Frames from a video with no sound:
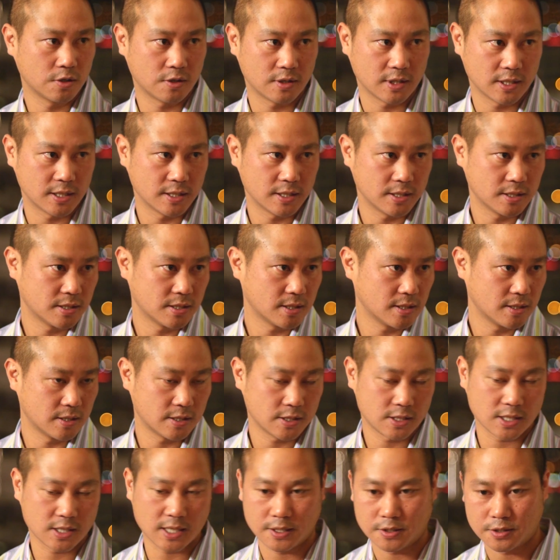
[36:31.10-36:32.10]
local artists
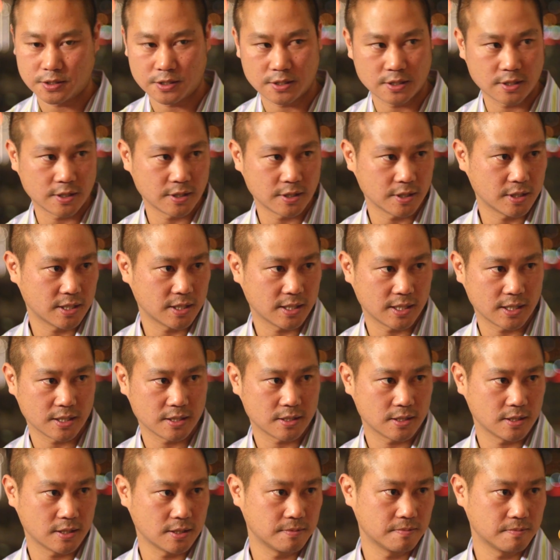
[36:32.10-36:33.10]
and designers and
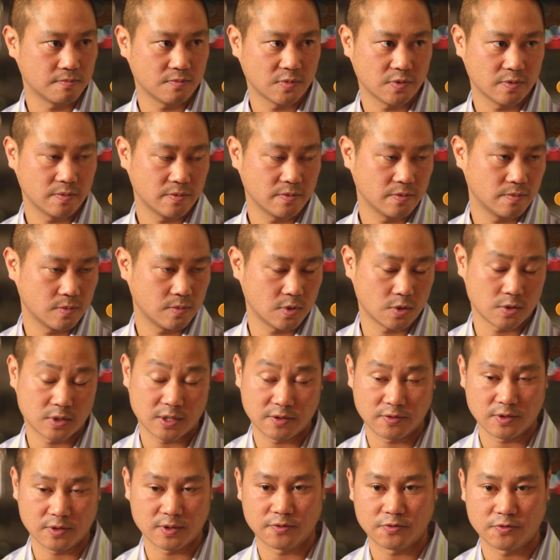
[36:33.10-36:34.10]
architects, and
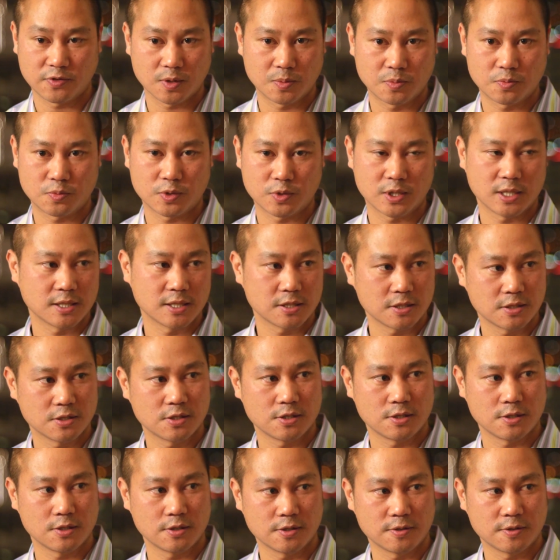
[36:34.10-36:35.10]
there's even a film
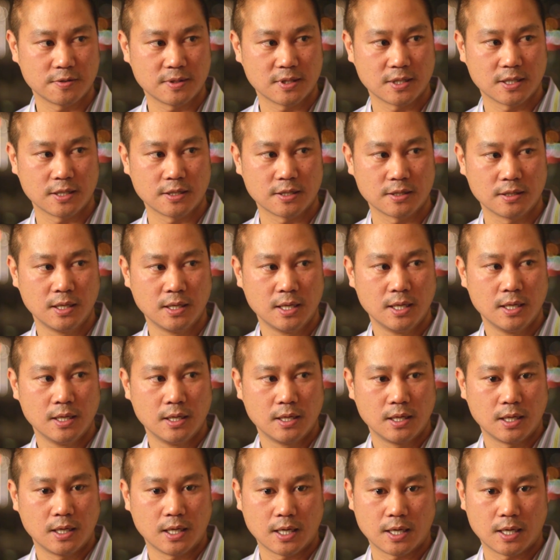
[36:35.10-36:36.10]
production studio in there.
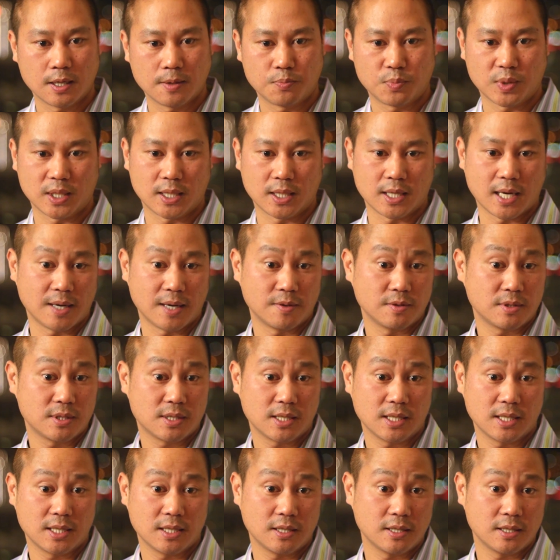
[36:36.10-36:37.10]
But I would
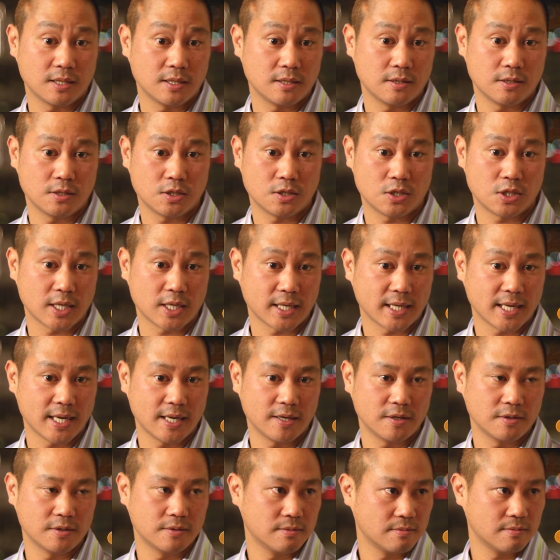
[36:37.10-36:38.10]
say check
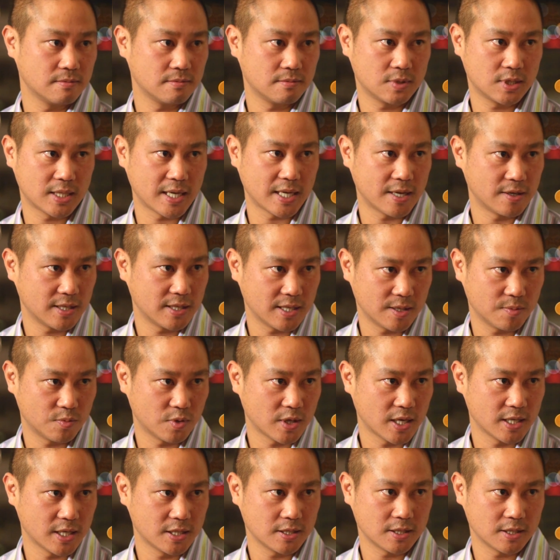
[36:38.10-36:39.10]
out
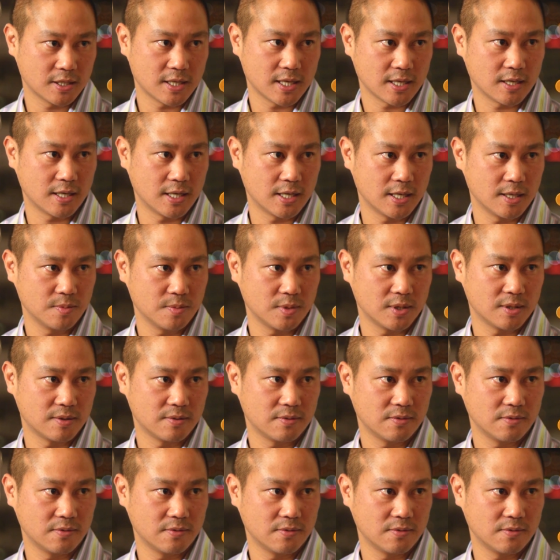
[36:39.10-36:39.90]
downtownproject.com.